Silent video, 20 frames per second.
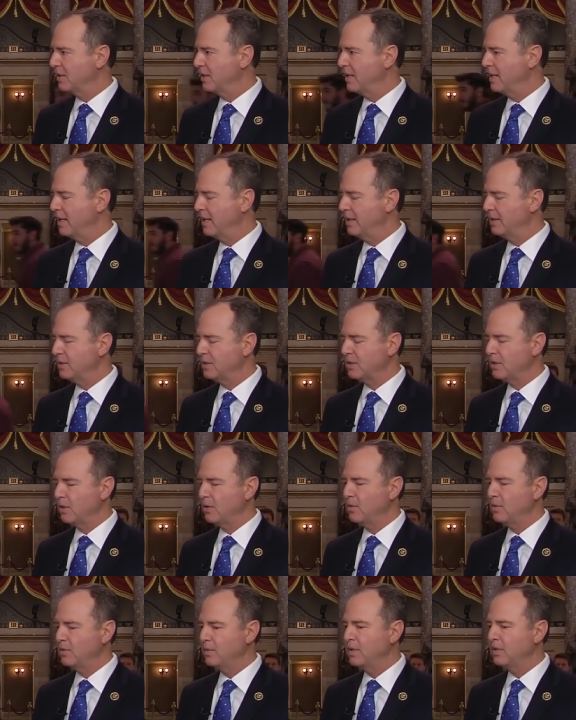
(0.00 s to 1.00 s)
And
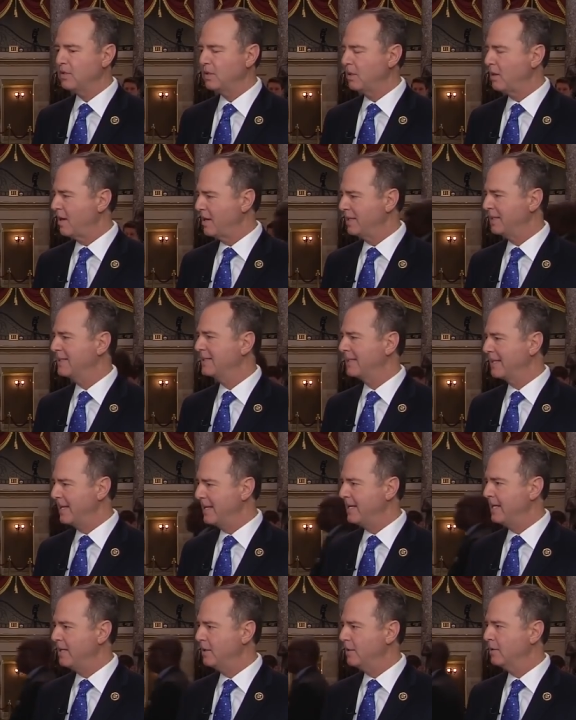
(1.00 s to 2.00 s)
so there's a lot at
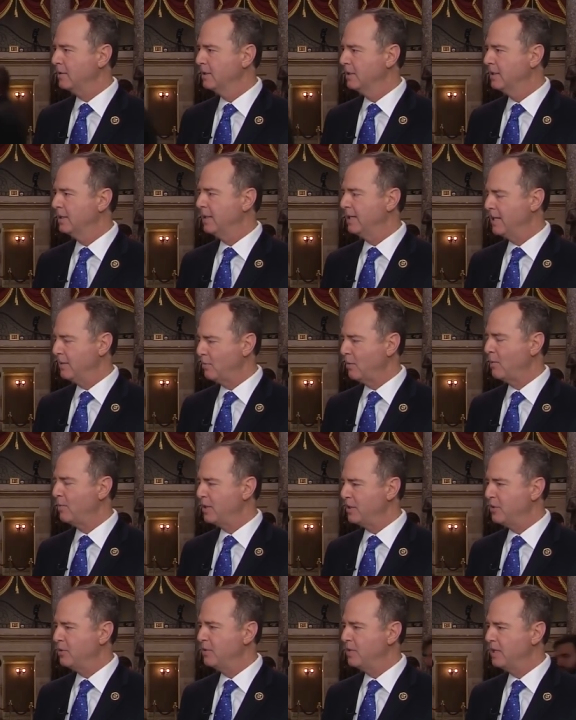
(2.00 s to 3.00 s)
stake here in what
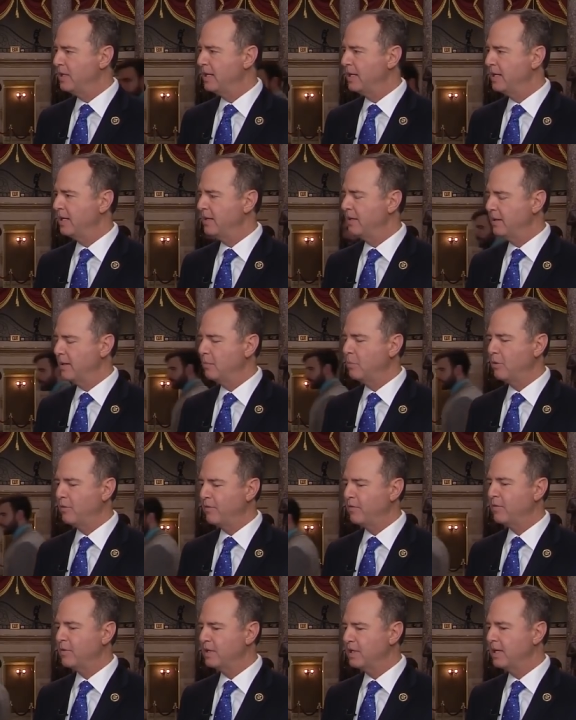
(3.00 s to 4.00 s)
we do today, both
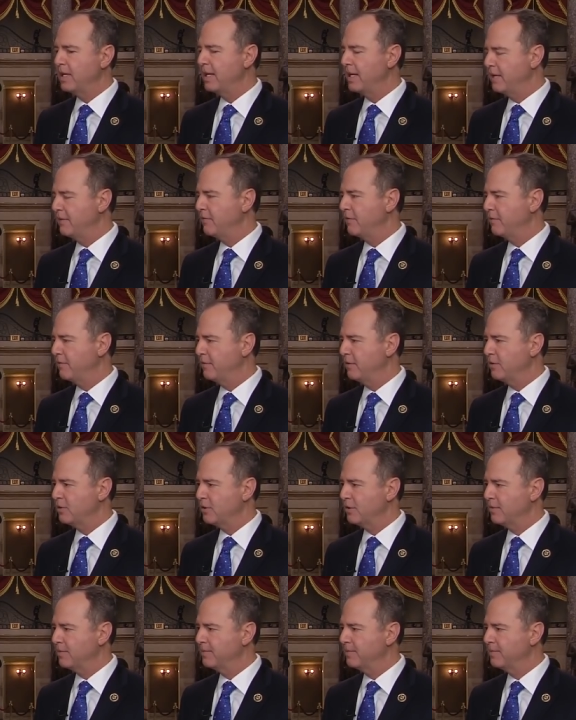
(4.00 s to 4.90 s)
for today and for the future.